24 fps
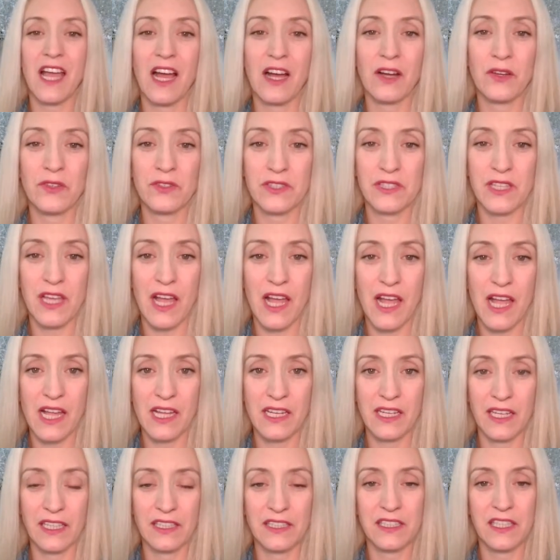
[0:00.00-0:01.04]

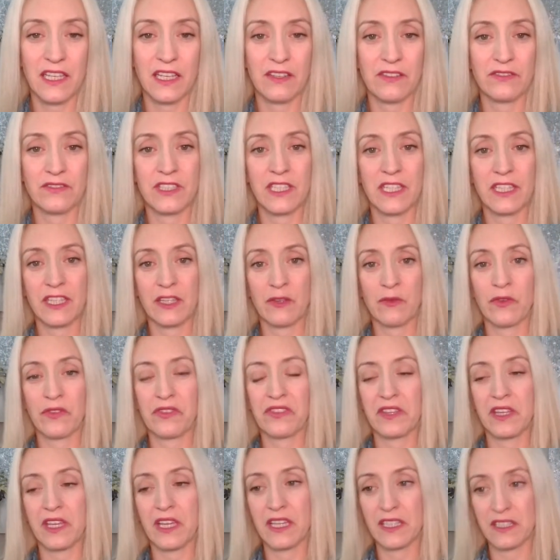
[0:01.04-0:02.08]
outside instead of dealing with
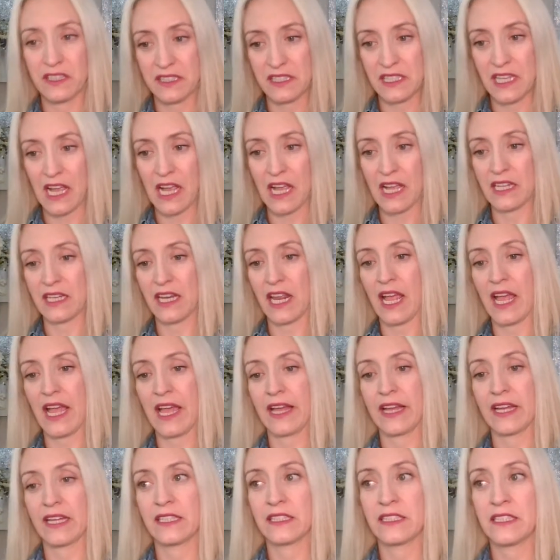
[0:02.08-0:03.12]
the inside.
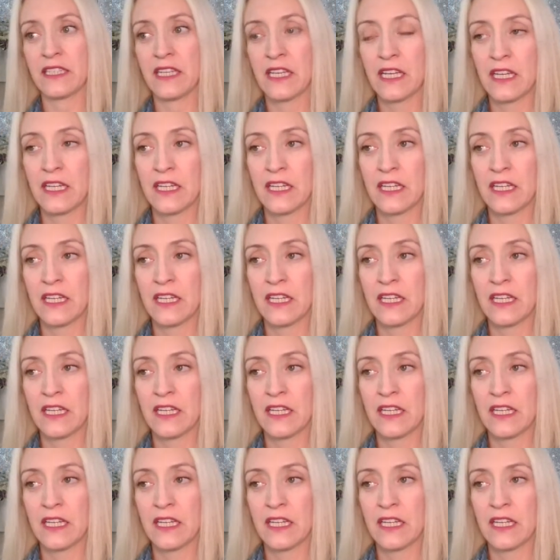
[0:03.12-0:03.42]
And,